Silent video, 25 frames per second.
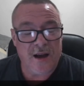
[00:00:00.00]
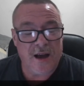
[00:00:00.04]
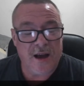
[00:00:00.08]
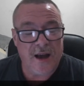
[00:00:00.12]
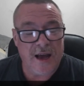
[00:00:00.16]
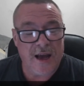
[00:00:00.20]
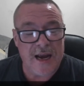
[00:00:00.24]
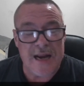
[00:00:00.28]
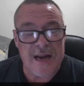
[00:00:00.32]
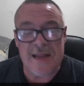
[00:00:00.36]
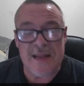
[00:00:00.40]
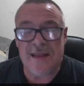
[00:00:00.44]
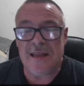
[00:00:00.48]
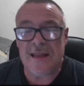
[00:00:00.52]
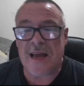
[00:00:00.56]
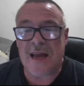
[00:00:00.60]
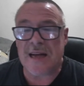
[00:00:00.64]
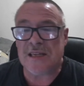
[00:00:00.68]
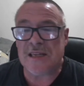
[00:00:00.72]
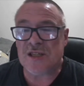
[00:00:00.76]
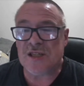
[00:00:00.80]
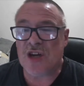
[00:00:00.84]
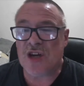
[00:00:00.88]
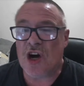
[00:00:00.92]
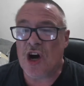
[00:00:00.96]
in
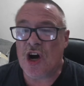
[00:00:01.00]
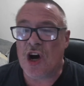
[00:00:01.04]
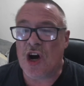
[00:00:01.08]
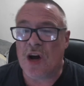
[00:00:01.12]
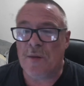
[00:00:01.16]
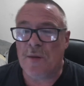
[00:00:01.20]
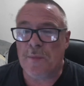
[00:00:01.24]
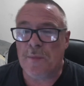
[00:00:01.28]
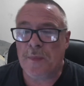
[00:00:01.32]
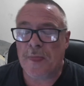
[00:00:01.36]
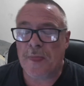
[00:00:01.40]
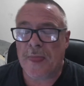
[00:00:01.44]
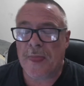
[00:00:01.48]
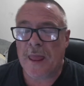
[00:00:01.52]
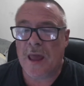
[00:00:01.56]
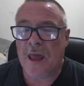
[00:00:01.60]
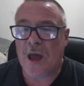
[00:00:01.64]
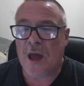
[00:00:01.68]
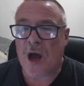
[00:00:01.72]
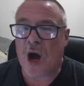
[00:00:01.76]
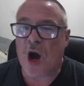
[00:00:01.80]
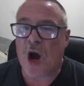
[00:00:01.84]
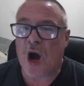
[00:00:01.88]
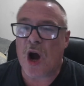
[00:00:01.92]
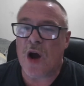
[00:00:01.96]
that time,
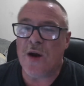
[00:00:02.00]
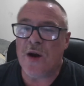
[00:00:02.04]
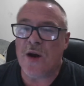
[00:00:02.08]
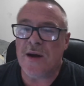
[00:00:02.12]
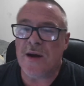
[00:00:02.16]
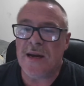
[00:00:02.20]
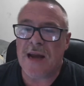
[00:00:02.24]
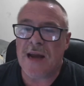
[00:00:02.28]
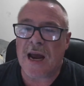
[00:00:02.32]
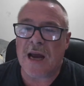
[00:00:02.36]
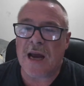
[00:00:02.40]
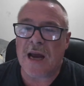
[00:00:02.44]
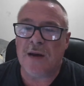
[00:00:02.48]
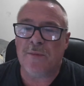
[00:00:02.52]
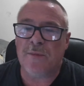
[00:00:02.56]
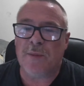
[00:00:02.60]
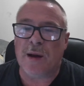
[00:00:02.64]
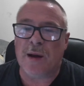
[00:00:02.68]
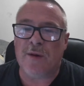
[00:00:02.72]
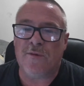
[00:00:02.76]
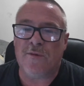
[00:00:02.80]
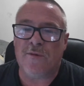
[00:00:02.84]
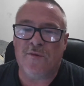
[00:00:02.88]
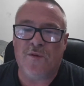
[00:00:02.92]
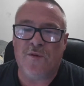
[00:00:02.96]
I only had
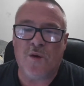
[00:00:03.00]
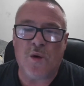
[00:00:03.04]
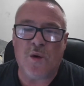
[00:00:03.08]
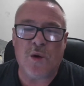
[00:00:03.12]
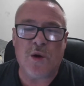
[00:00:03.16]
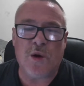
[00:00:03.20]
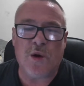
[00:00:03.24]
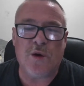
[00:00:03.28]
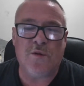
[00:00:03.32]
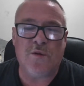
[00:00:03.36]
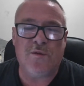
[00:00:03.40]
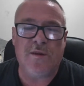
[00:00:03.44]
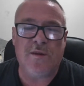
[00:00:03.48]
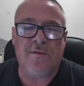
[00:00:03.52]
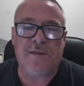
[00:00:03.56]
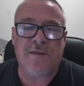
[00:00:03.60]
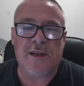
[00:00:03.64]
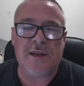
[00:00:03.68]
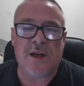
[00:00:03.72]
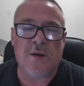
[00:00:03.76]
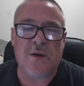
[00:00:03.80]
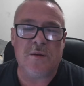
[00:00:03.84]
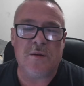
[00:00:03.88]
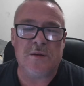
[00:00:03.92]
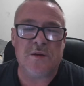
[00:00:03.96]
about $40 or
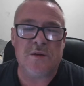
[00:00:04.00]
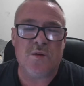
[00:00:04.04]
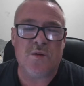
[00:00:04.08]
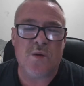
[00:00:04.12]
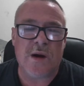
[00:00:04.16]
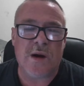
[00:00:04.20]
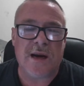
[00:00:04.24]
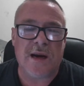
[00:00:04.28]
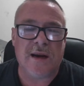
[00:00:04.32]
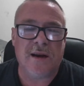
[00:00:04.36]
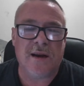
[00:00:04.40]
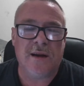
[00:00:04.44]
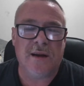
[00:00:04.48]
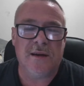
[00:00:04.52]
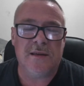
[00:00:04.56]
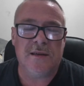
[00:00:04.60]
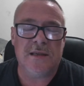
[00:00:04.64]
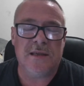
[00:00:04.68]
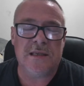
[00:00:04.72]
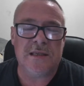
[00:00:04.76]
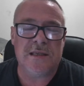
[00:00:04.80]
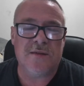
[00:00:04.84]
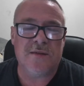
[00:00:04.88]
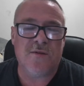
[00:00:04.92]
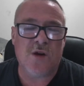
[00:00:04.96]
$50 a week to
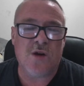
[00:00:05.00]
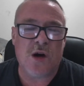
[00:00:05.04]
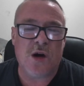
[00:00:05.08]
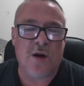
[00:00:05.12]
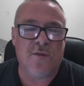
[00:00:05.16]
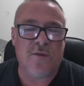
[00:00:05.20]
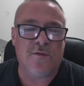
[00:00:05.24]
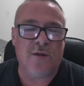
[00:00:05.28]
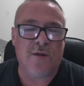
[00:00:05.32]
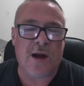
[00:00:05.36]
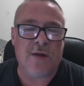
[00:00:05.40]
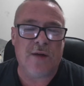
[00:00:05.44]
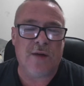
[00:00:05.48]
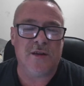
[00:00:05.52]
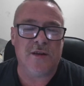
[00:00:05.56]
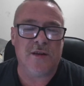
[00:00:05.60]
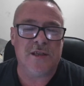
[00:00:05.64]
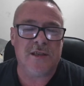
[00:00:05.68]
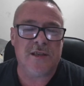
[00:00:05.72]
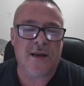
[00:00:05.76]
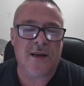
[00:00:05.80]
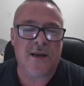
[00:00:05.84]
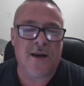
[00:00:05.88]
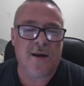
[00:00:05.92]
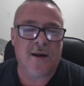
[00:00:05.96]
survive,
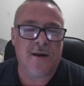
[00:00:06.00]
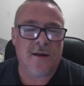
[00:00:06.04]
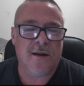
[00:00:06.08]
averaged out.